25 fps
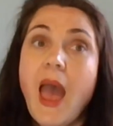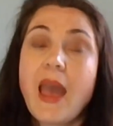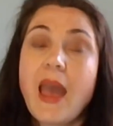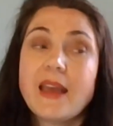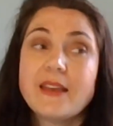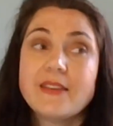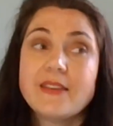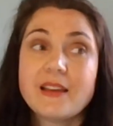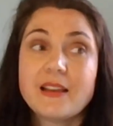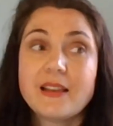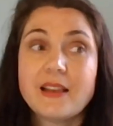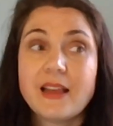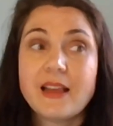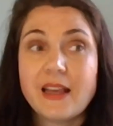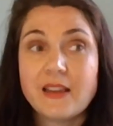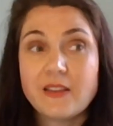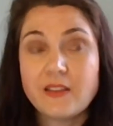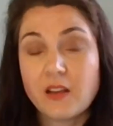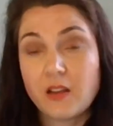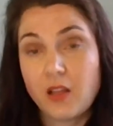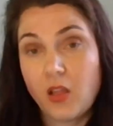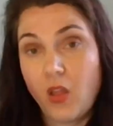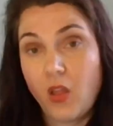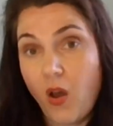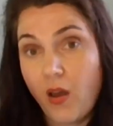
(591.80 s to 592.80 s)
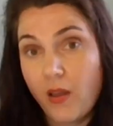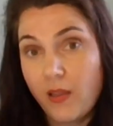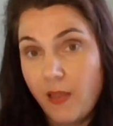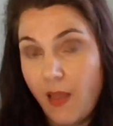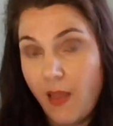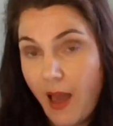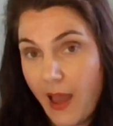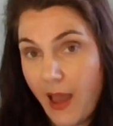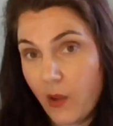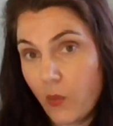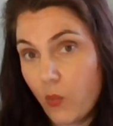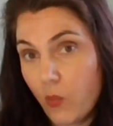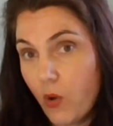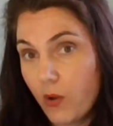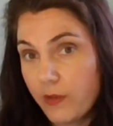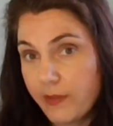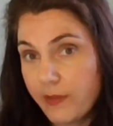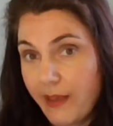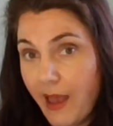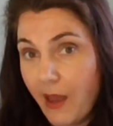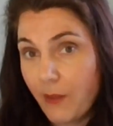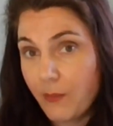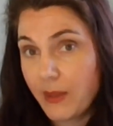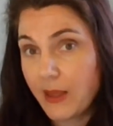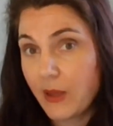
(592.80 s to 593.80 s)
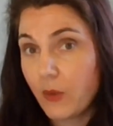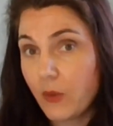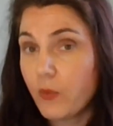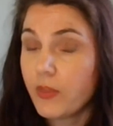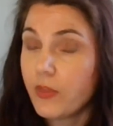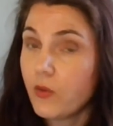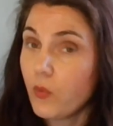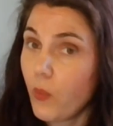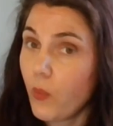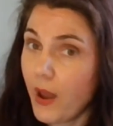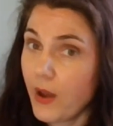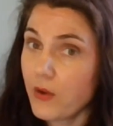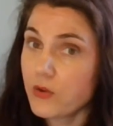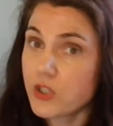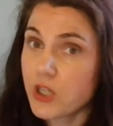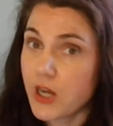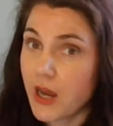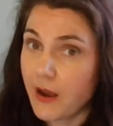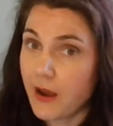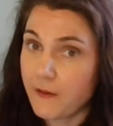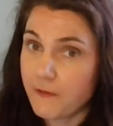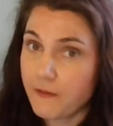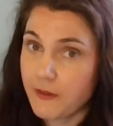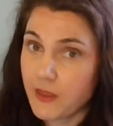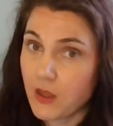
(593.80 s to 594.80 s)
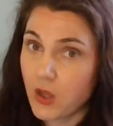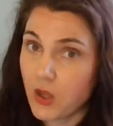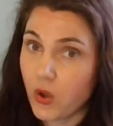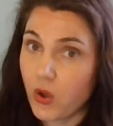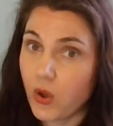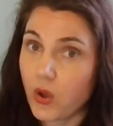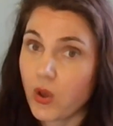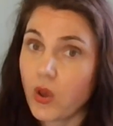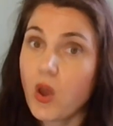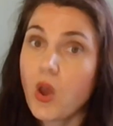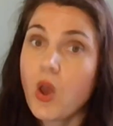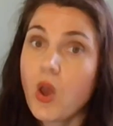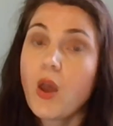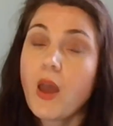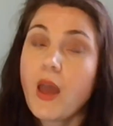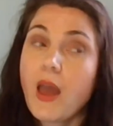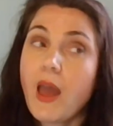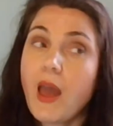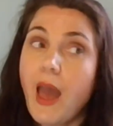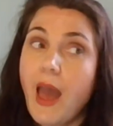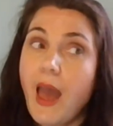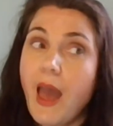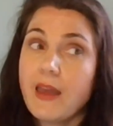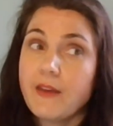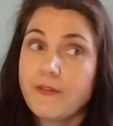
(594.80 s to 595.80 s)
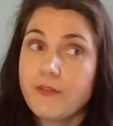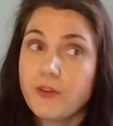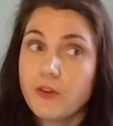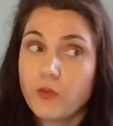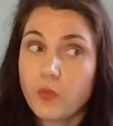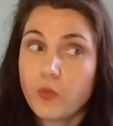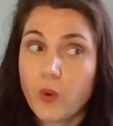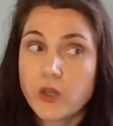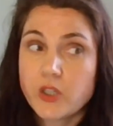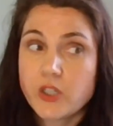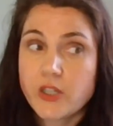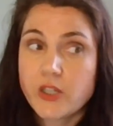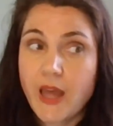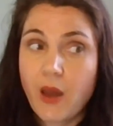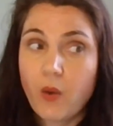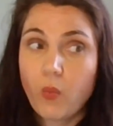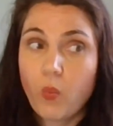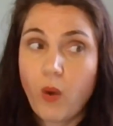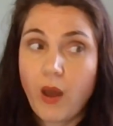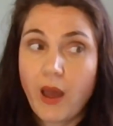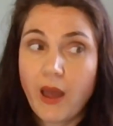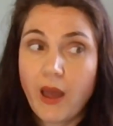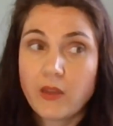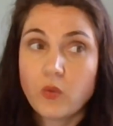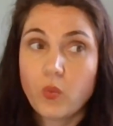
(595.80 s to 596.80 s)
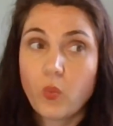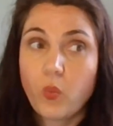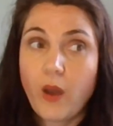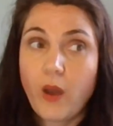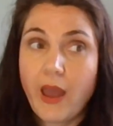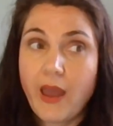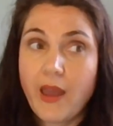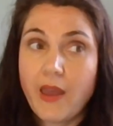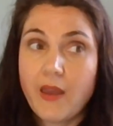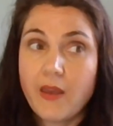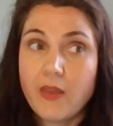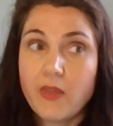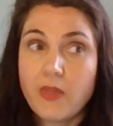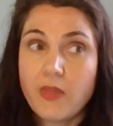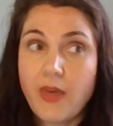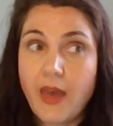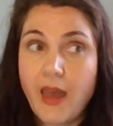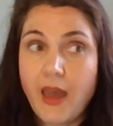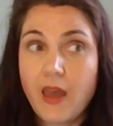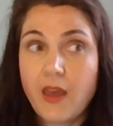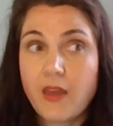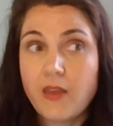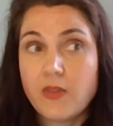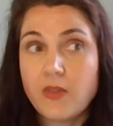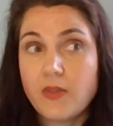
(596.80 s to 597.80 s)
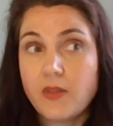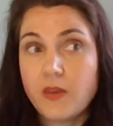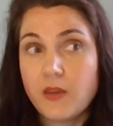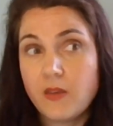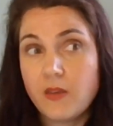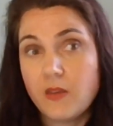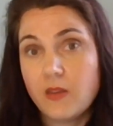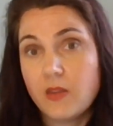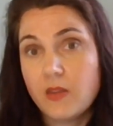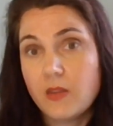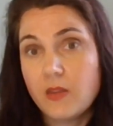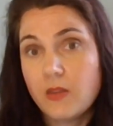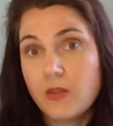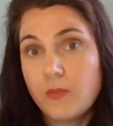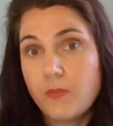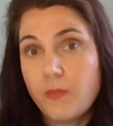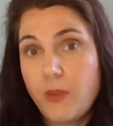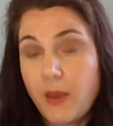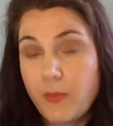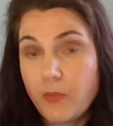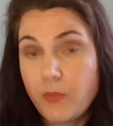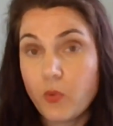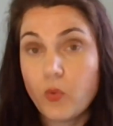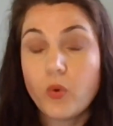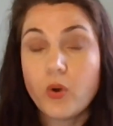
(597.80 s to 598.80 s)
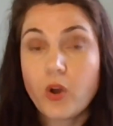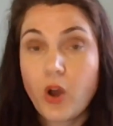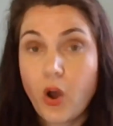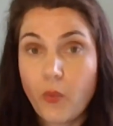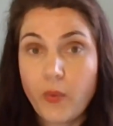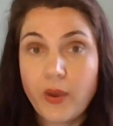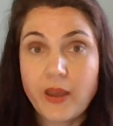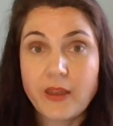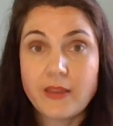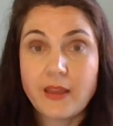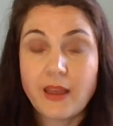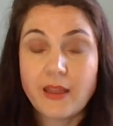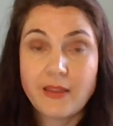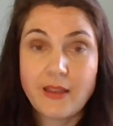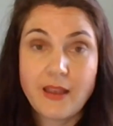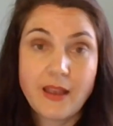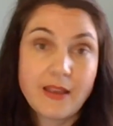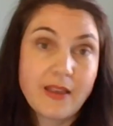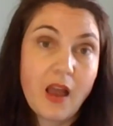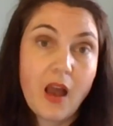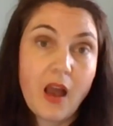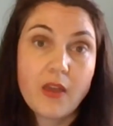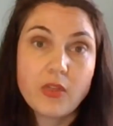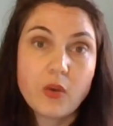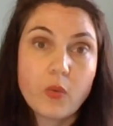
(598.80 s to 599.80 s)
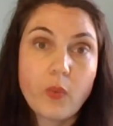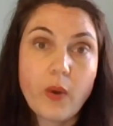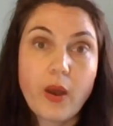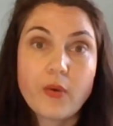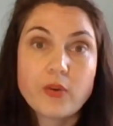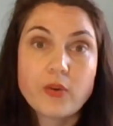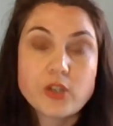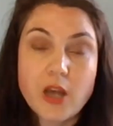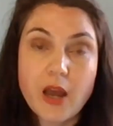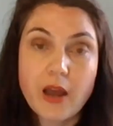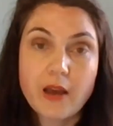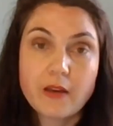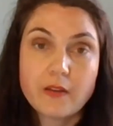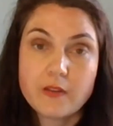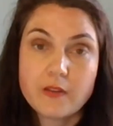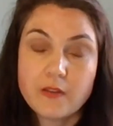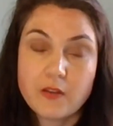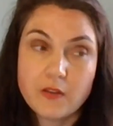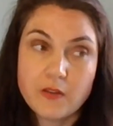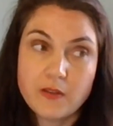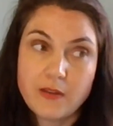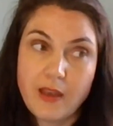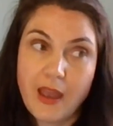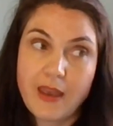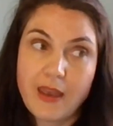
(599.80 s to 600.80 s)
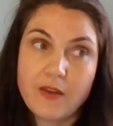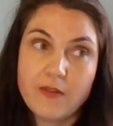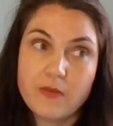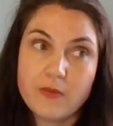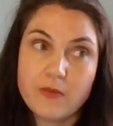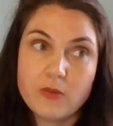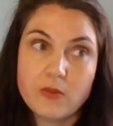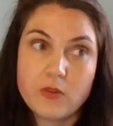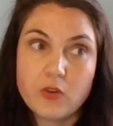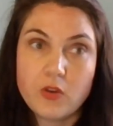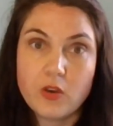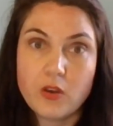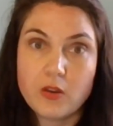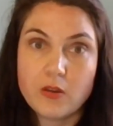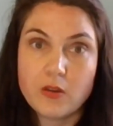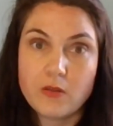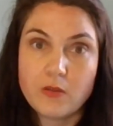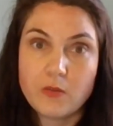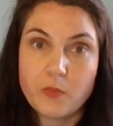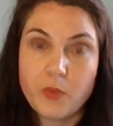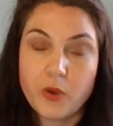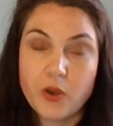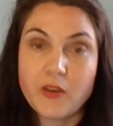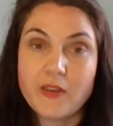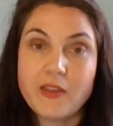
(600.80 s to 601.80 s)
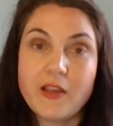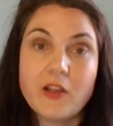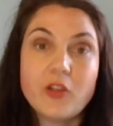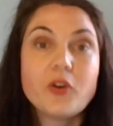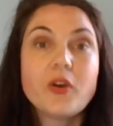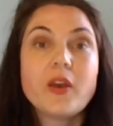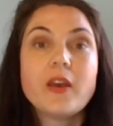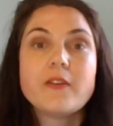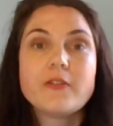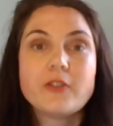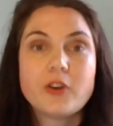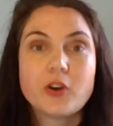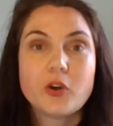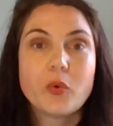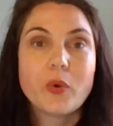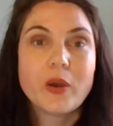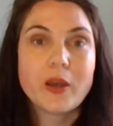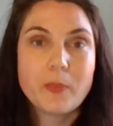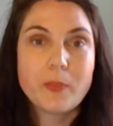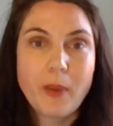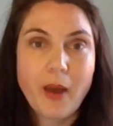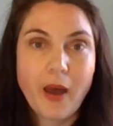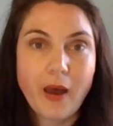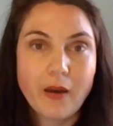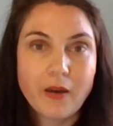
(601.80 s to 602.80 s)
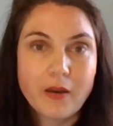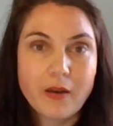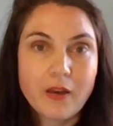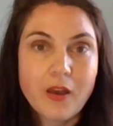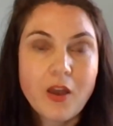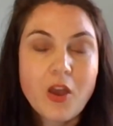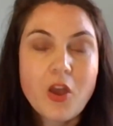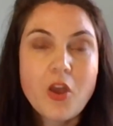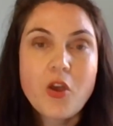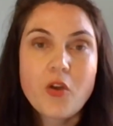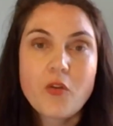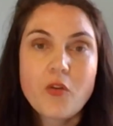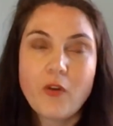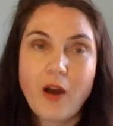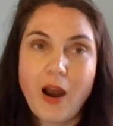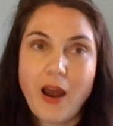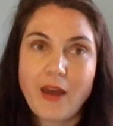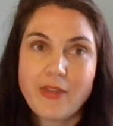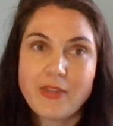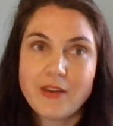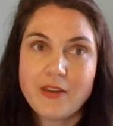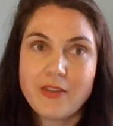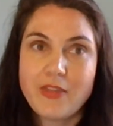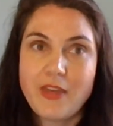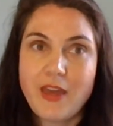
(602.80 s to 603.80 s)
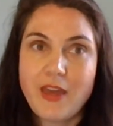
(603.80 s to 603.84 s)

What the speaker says: It's a lot like what's happening with the whale shark video, if you've watched that one, where people will go in and hunt the whale sharks because they're looking for a quick buck rather